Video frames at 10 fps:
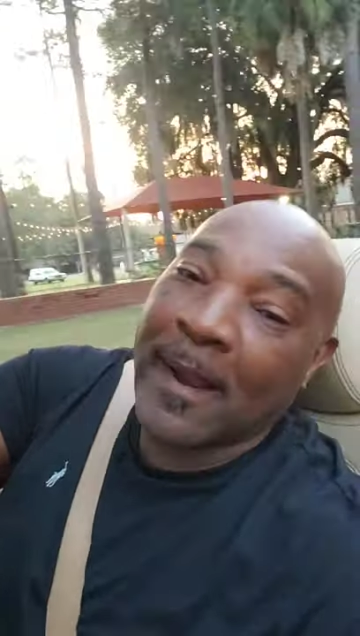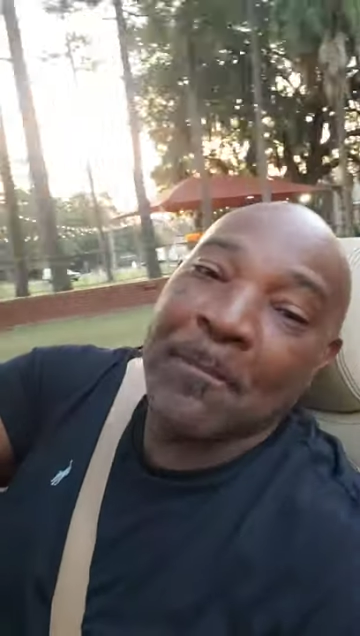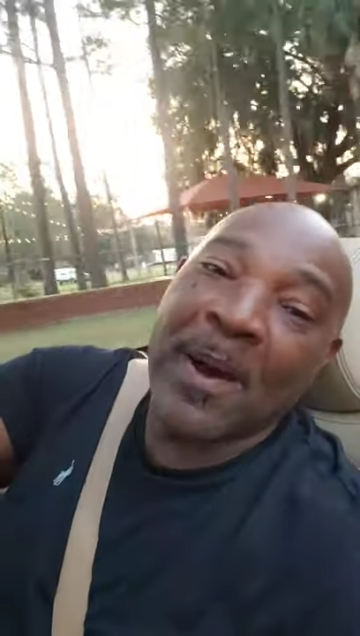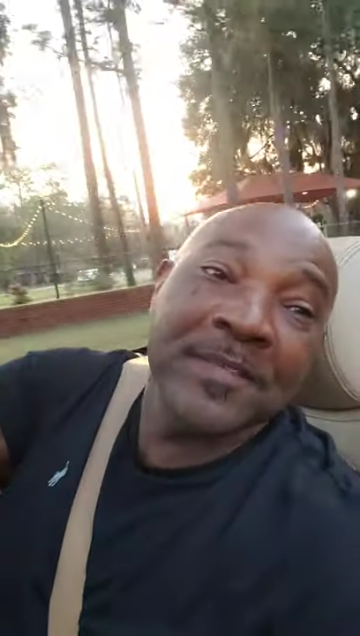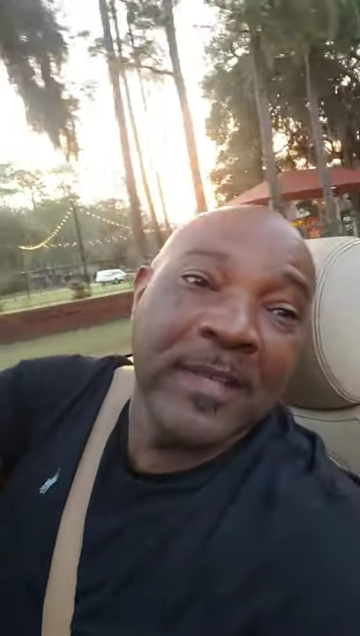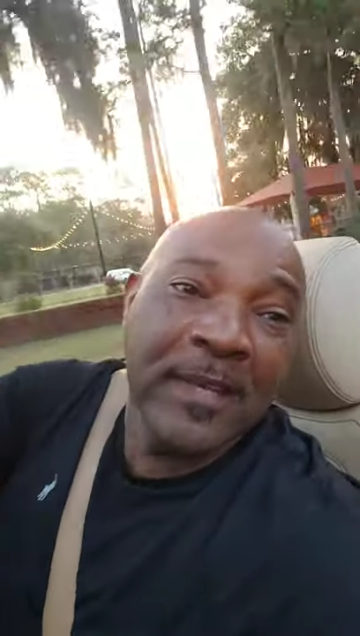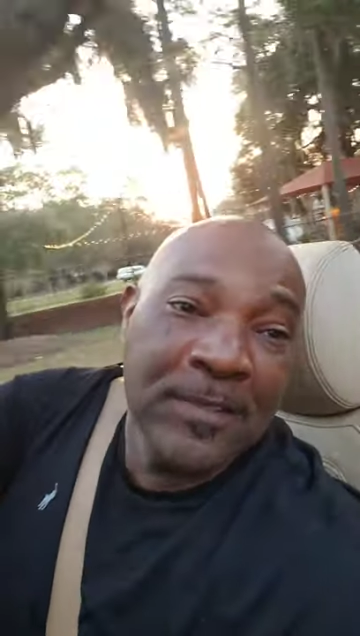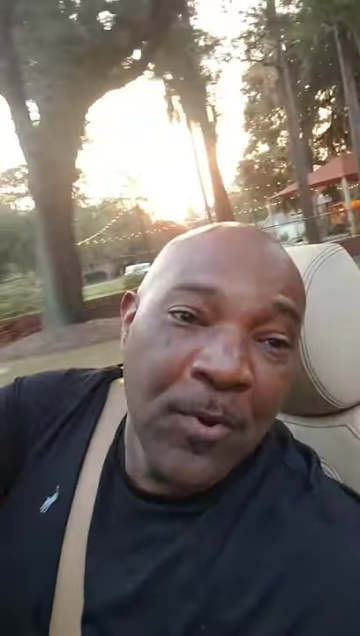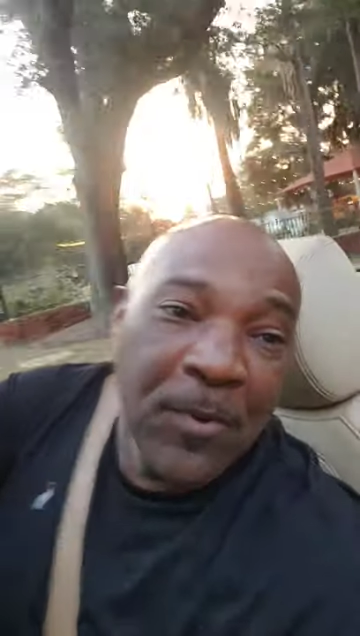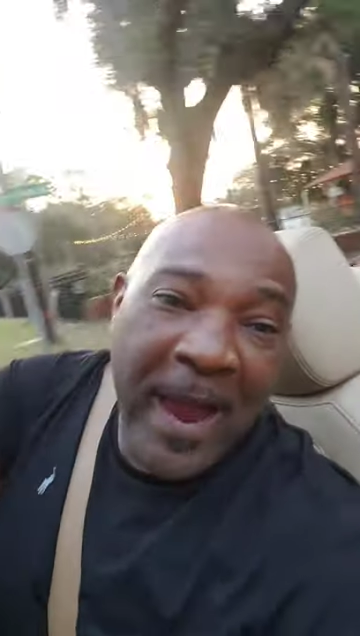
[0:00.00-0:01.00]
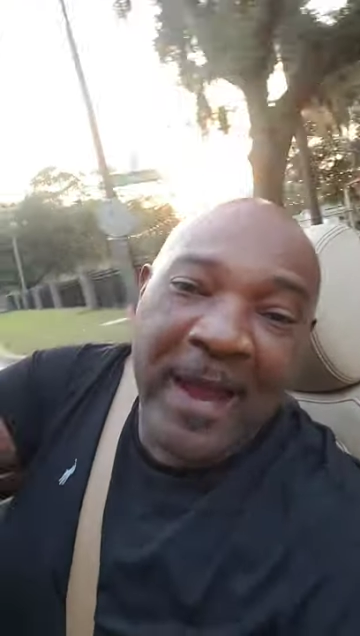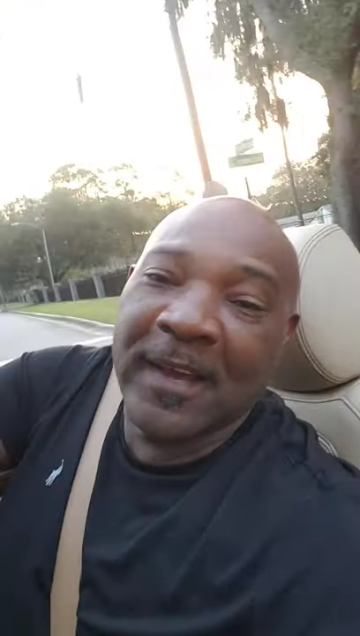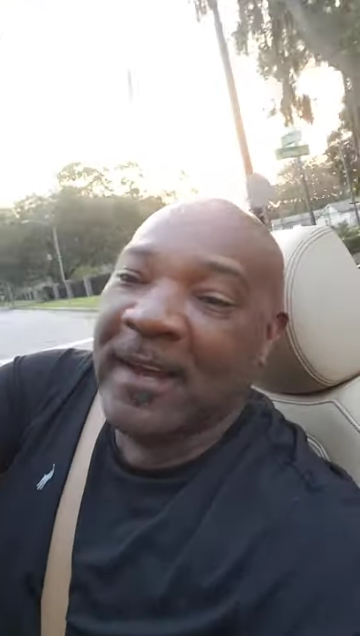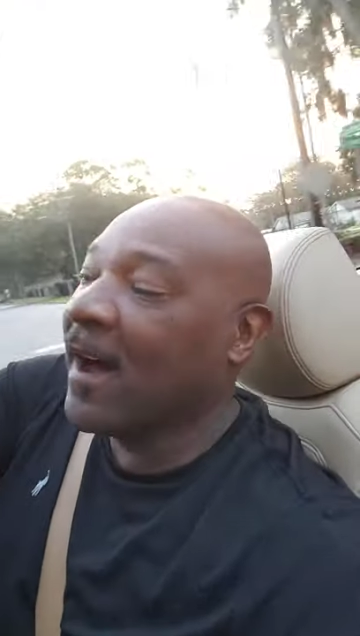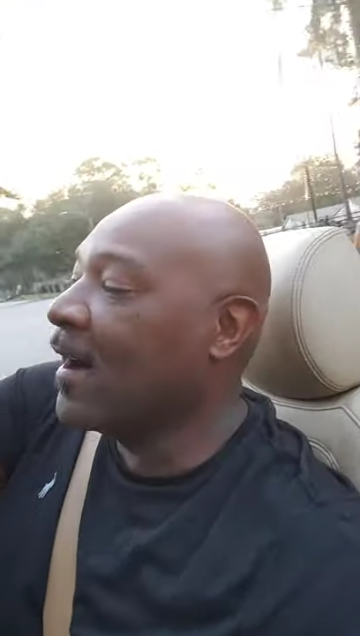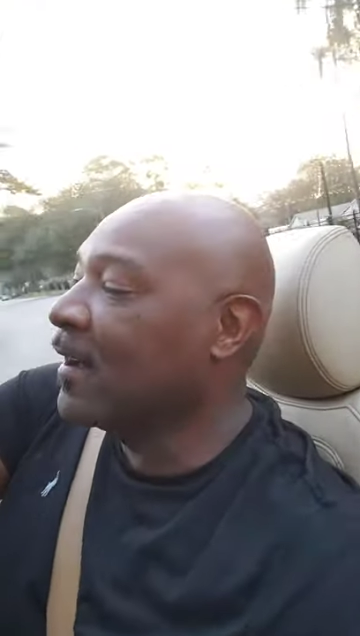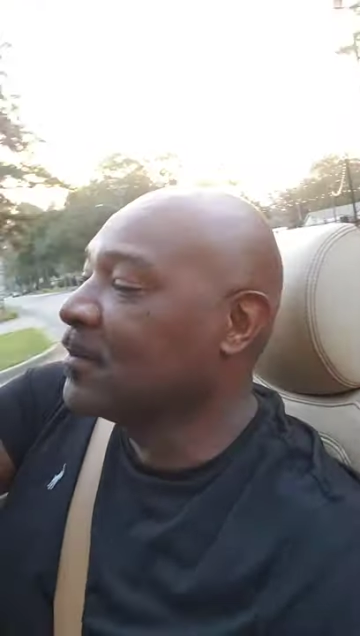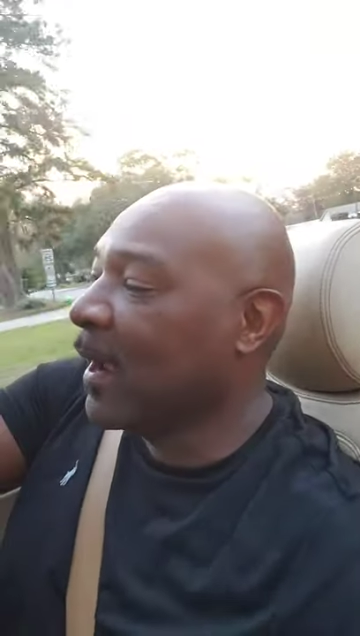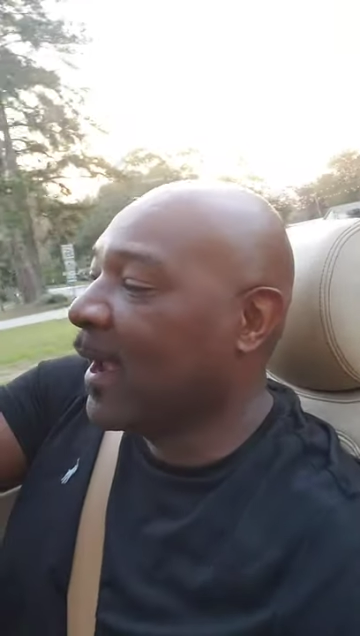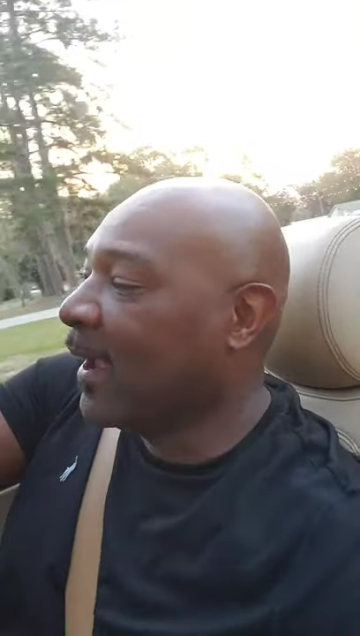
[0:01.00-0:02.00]
got a bunch of these old regular
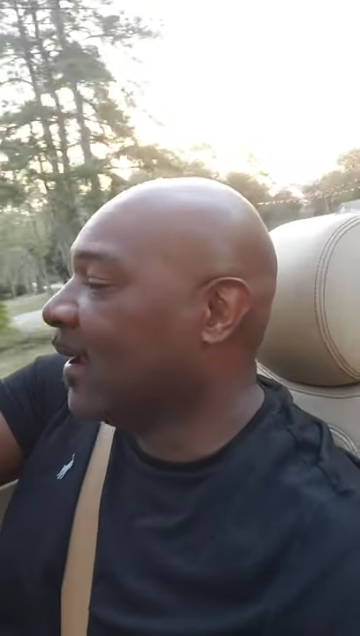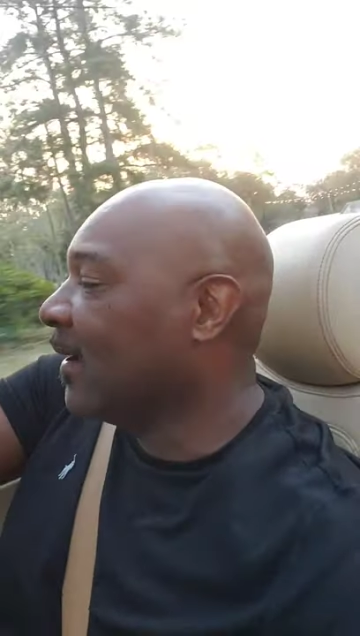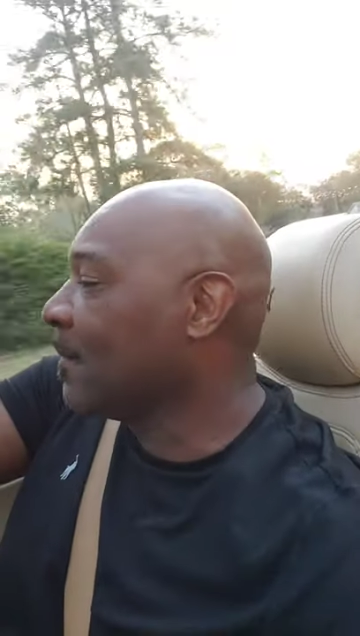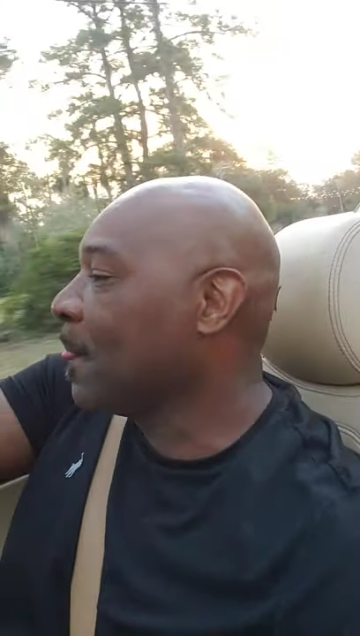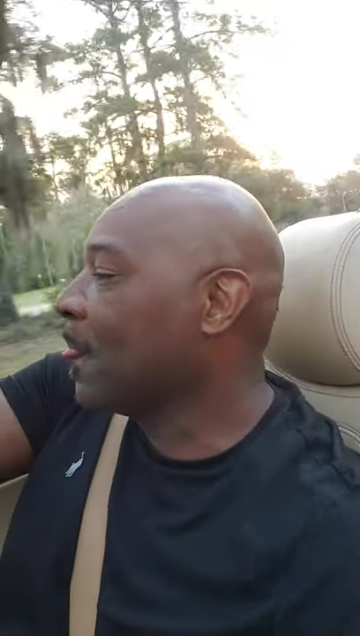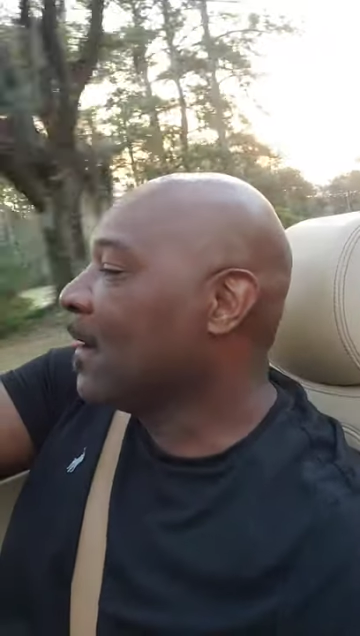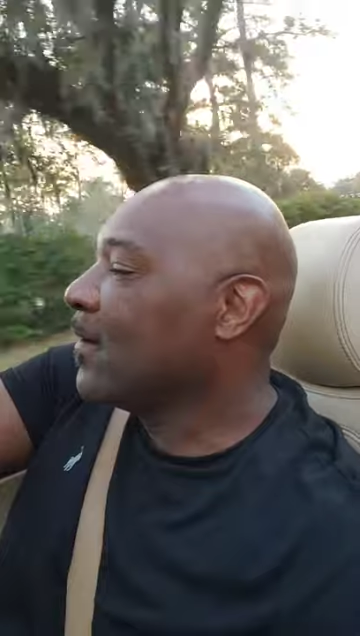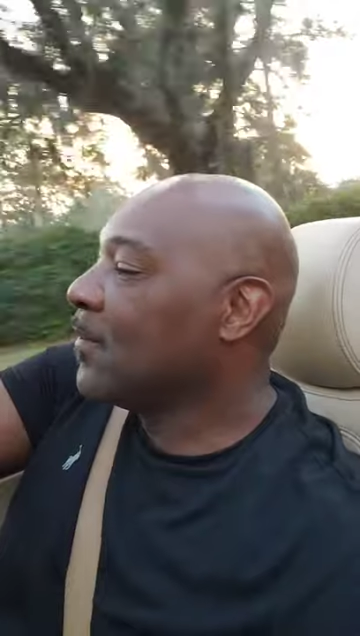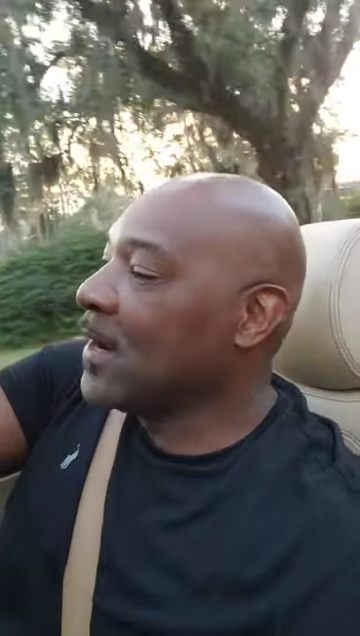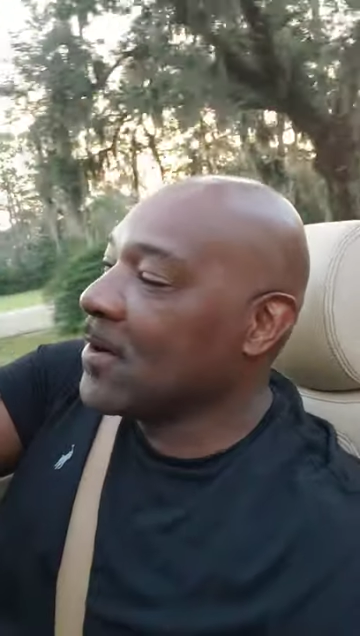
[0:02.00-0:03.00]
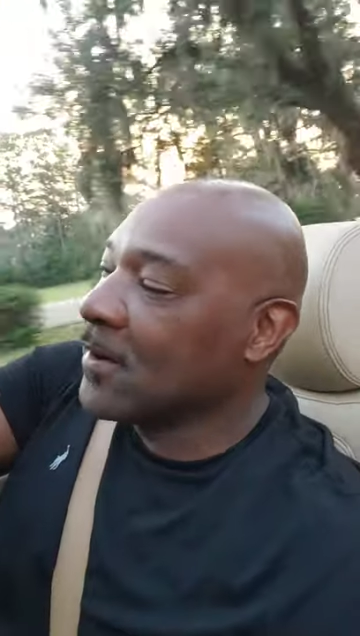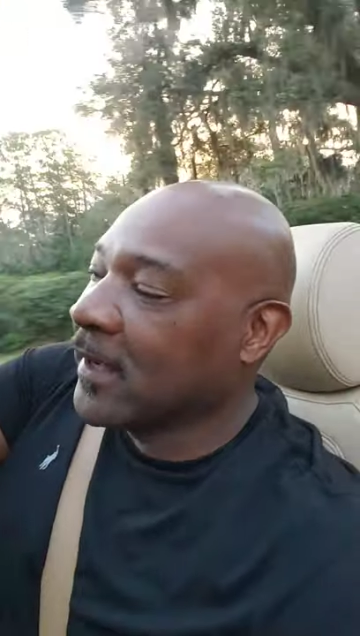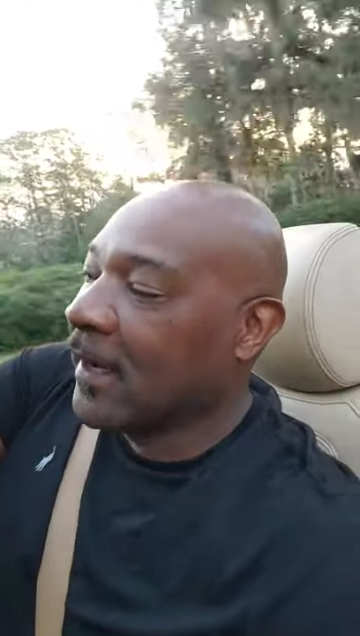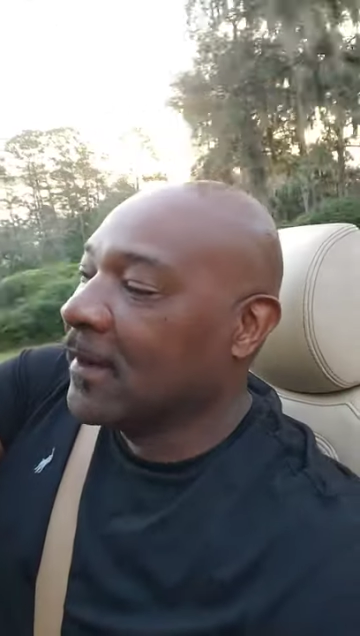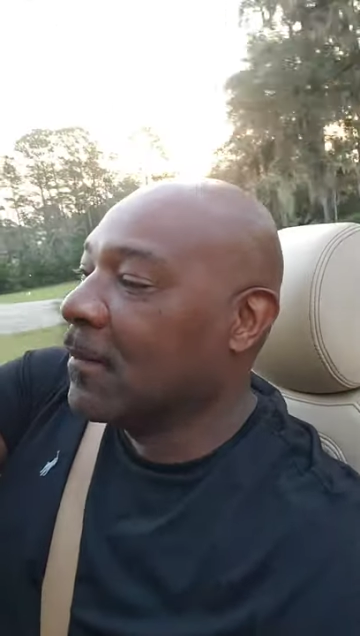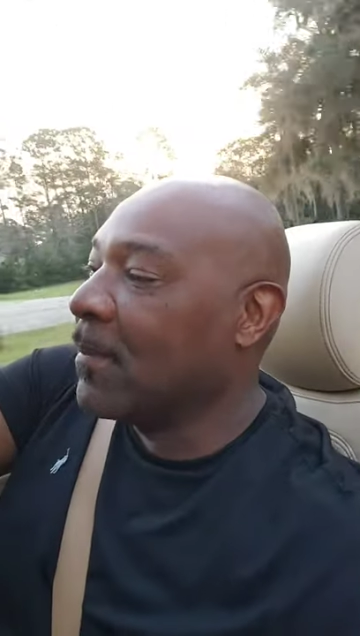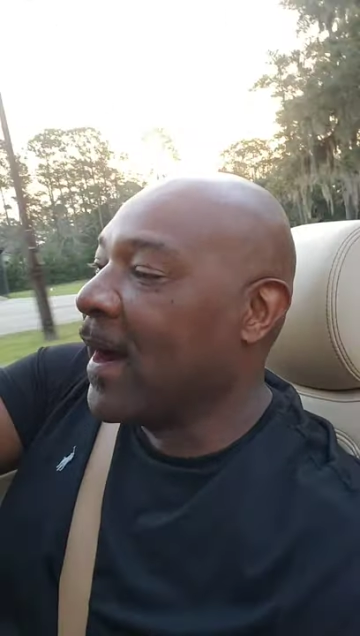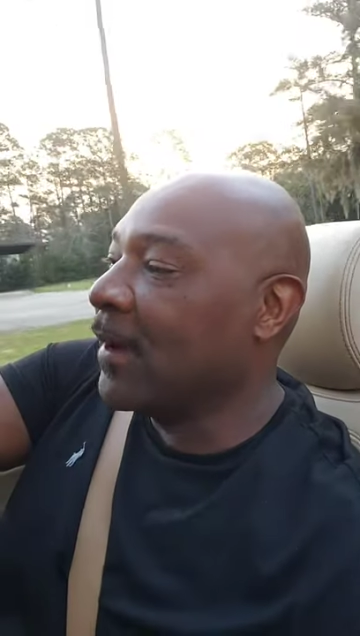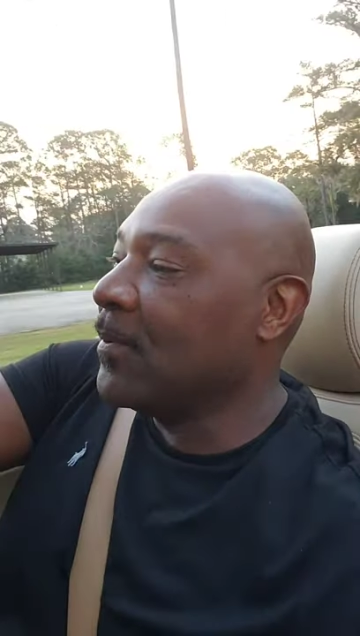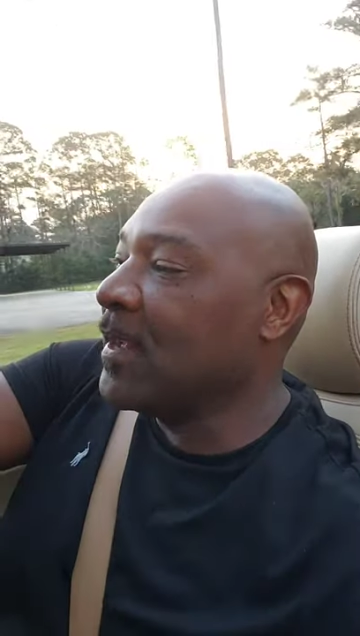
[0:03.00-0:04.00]
cars, man. We don't care nothing
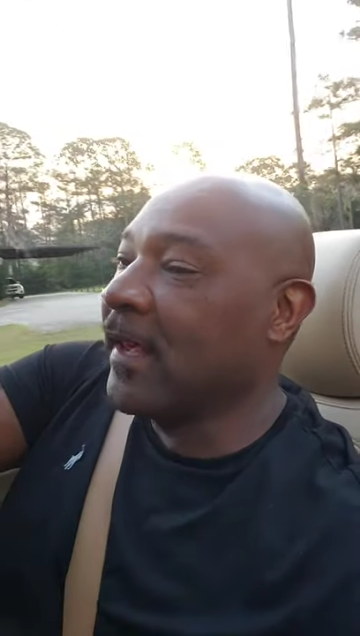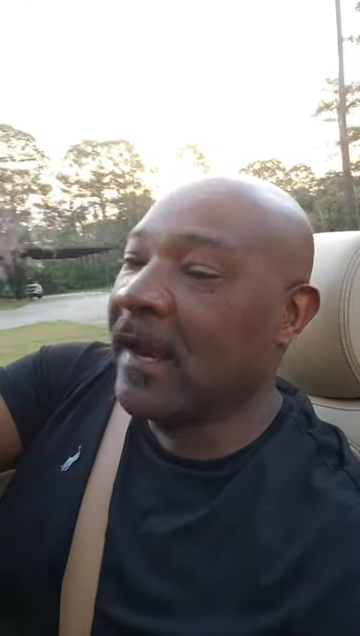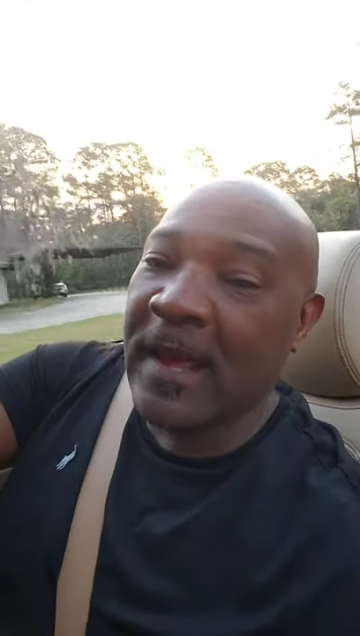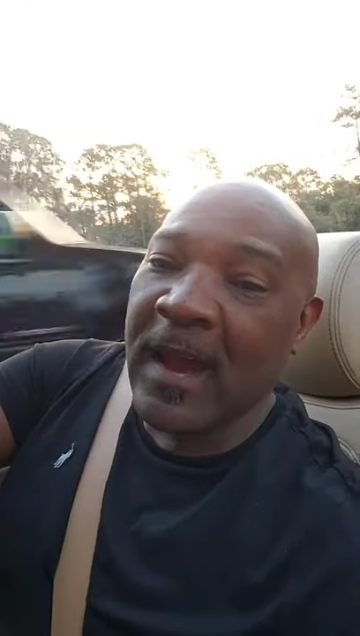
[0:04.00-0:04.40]
about it. We get it